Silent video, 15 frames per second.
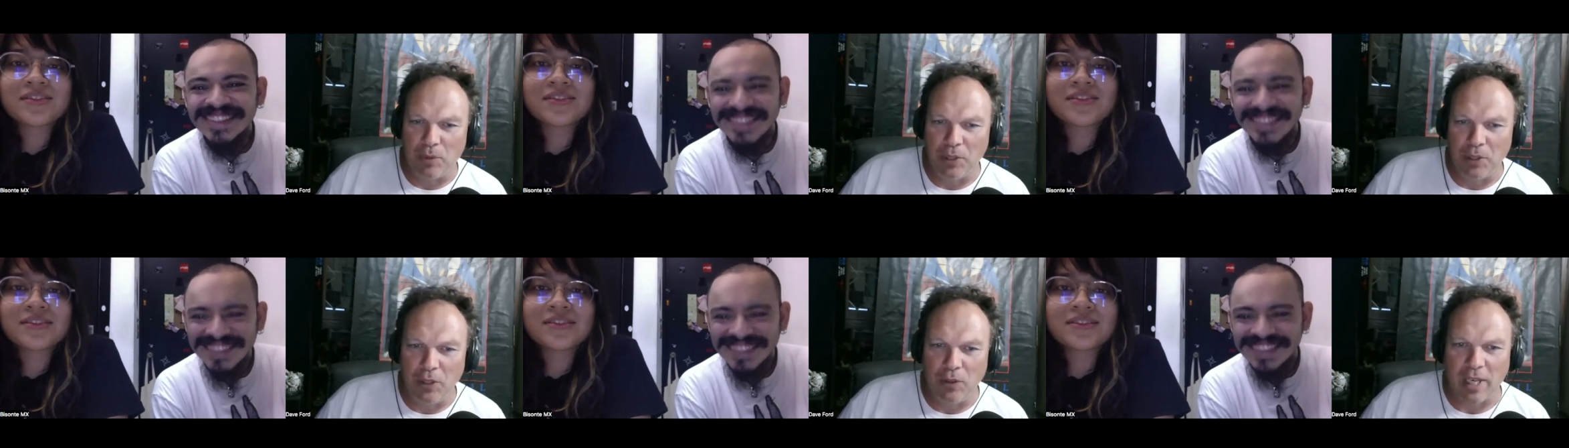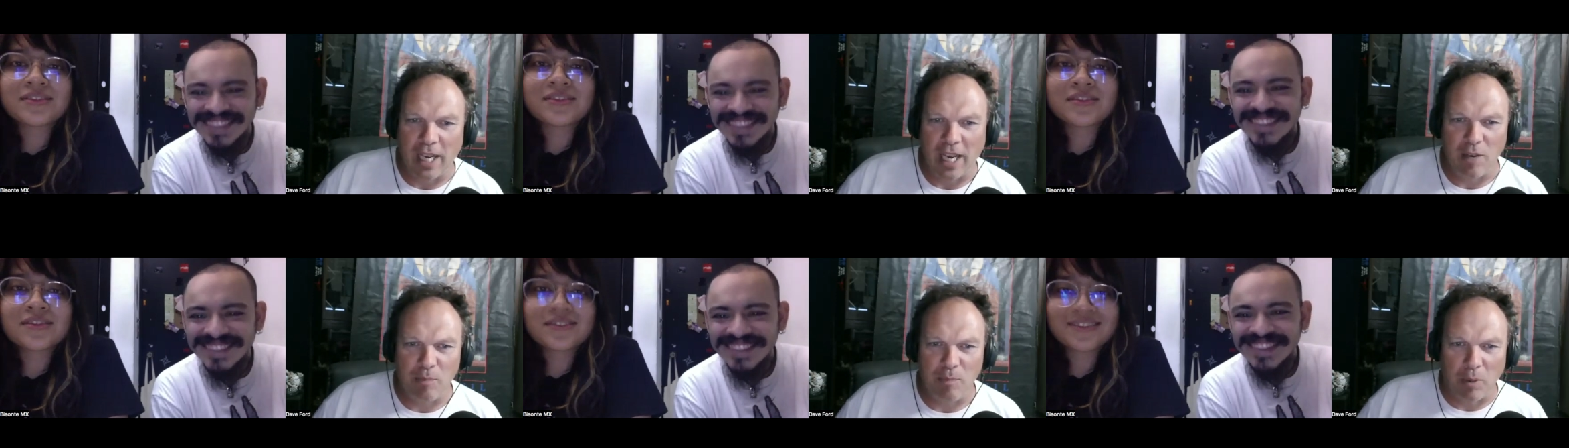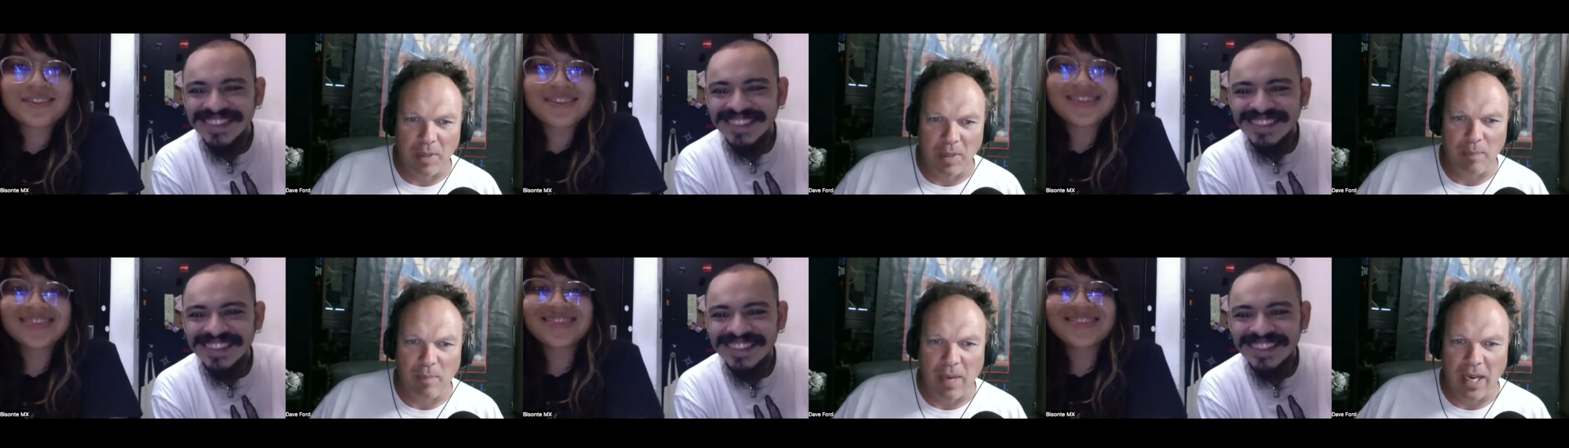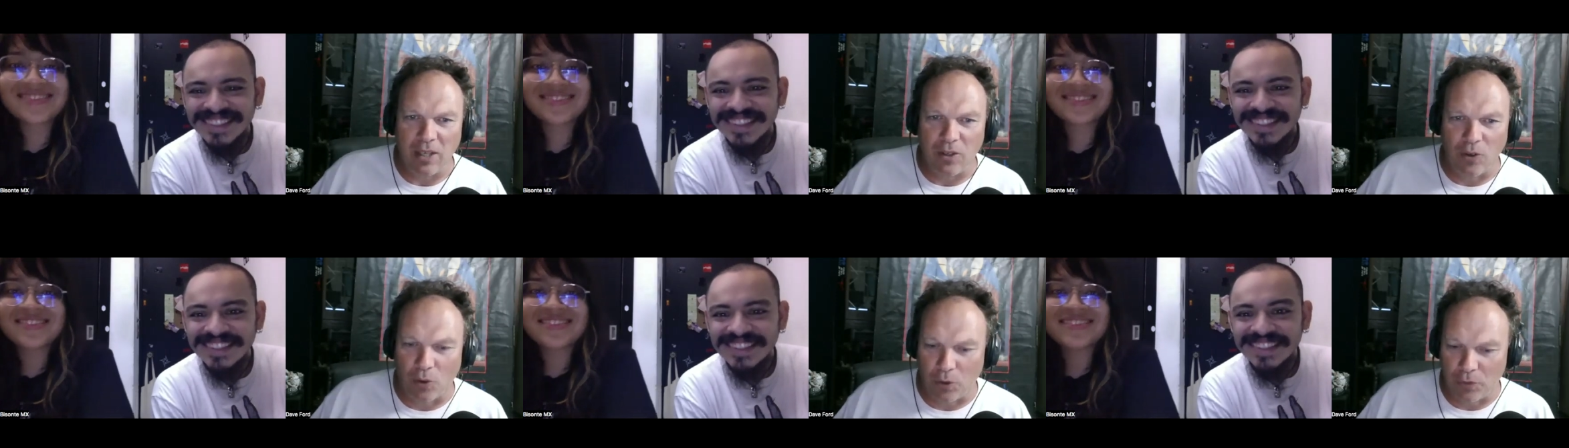Speaker 1: in the UK probably may
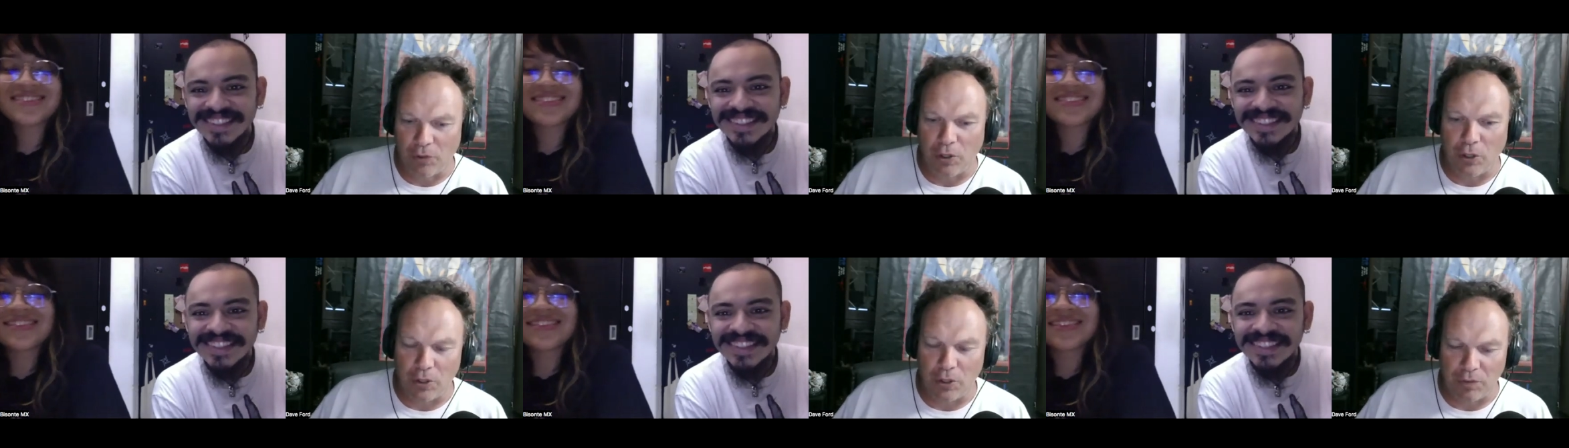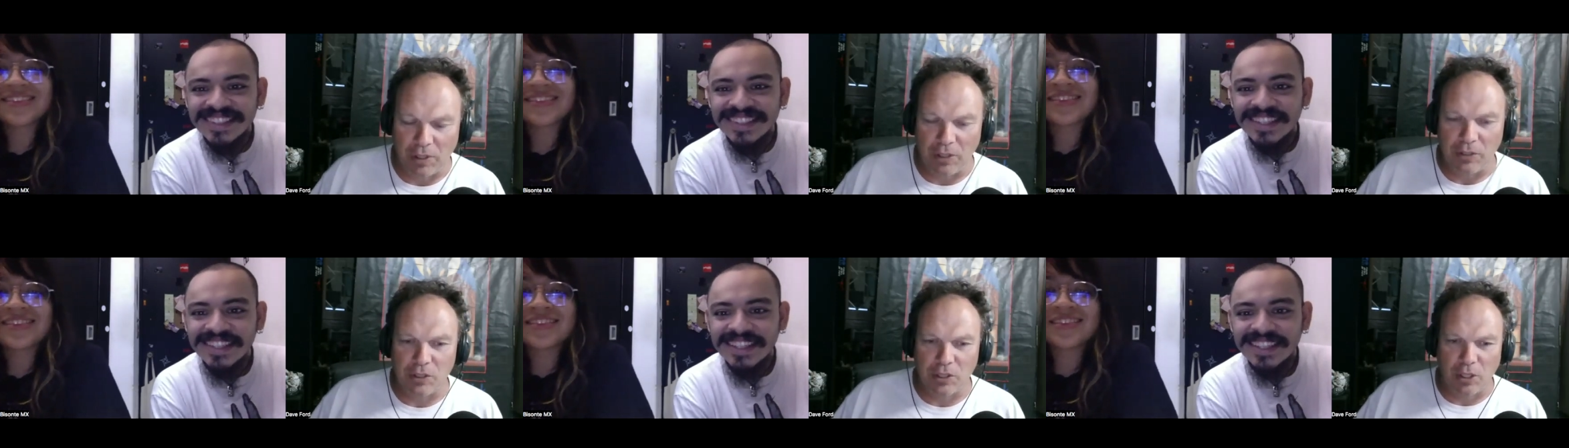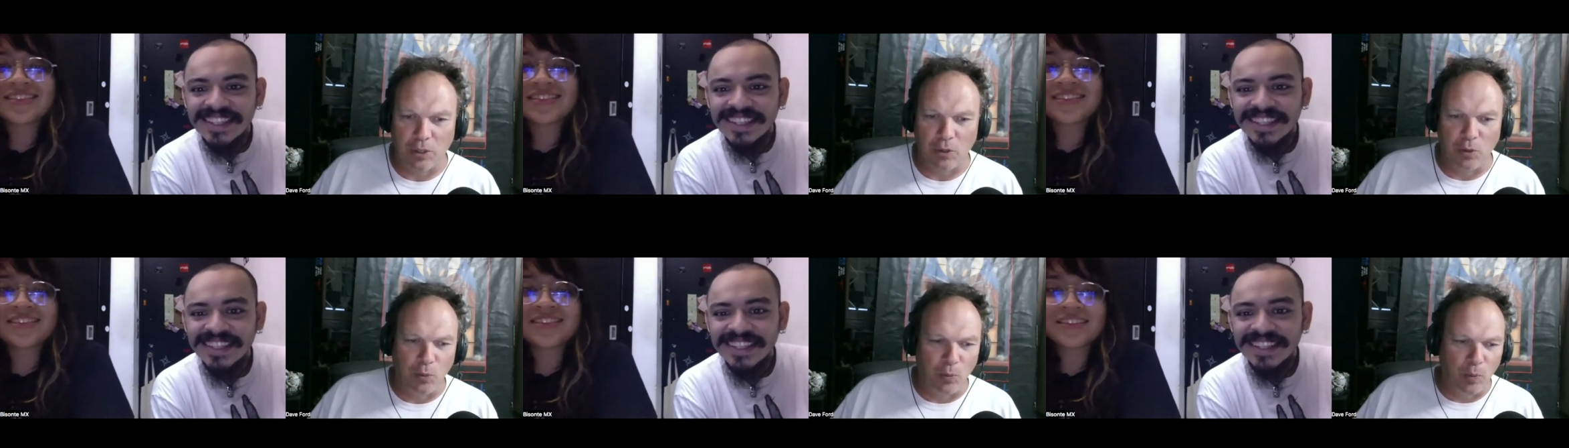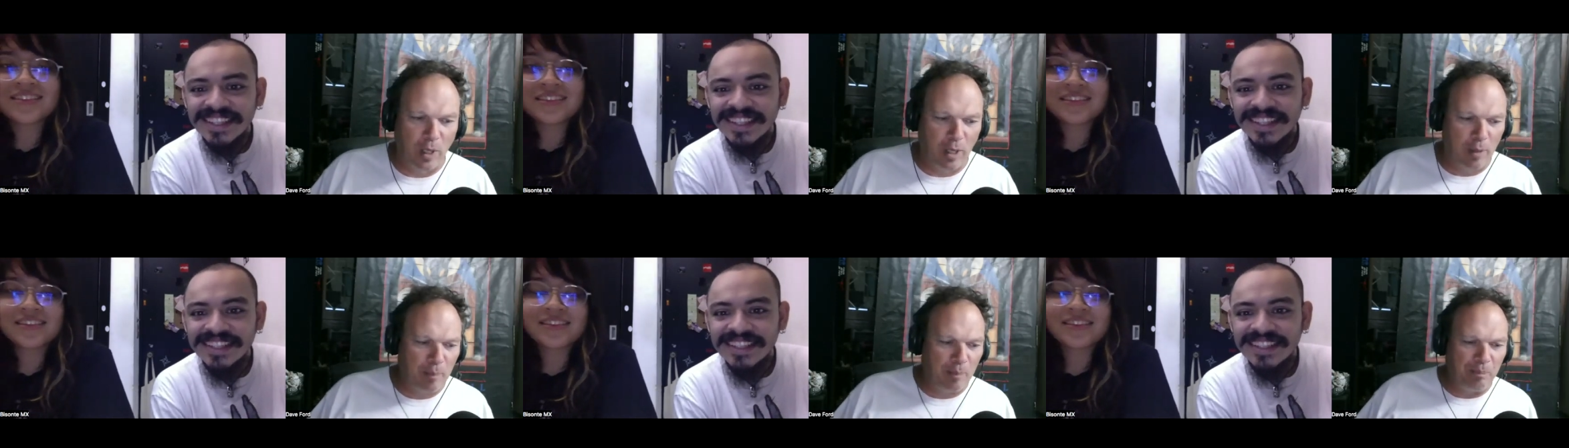not have heard of you. So,
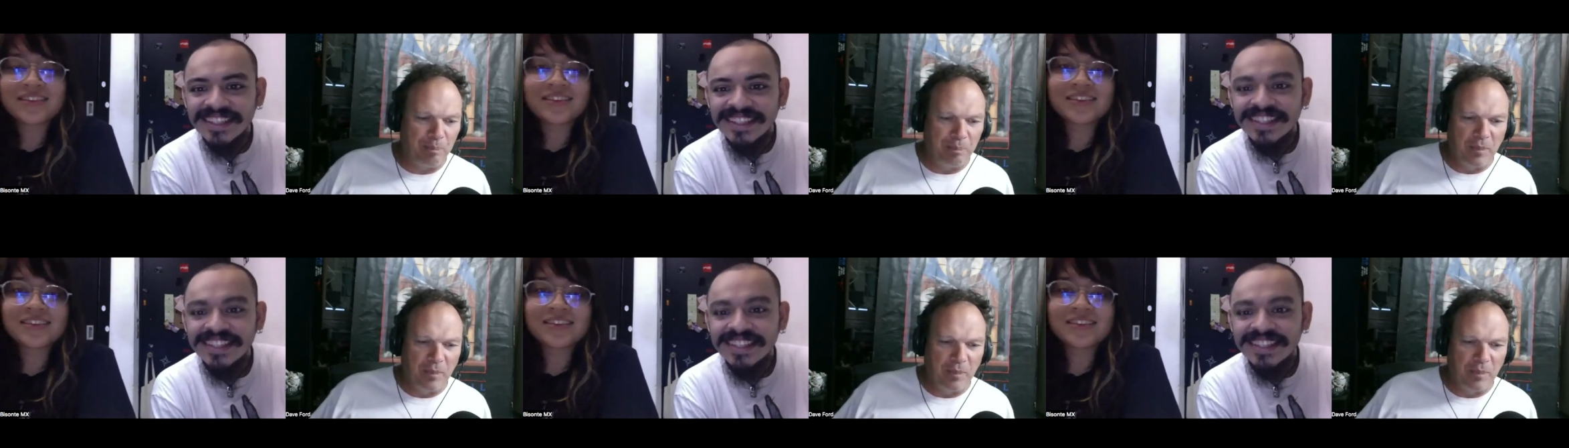um,